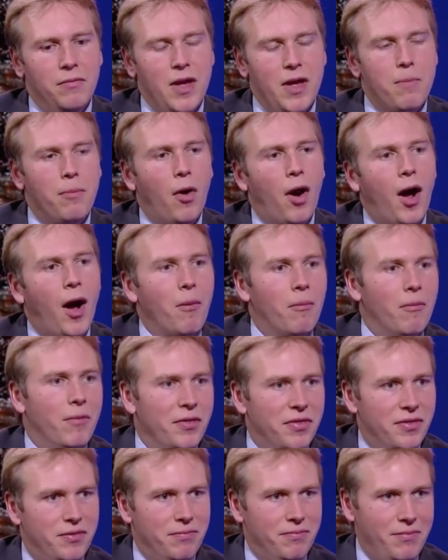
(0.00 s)
they're brought up
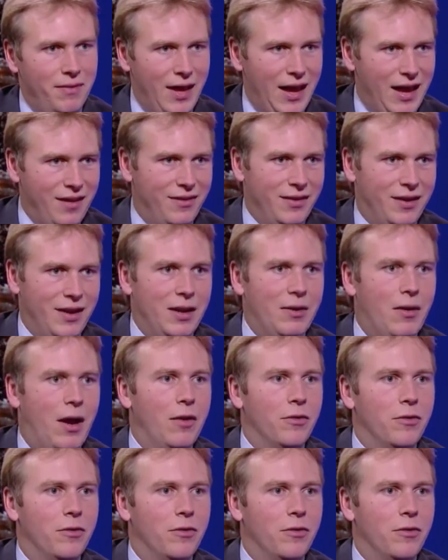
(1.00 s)
with etiquette, you know,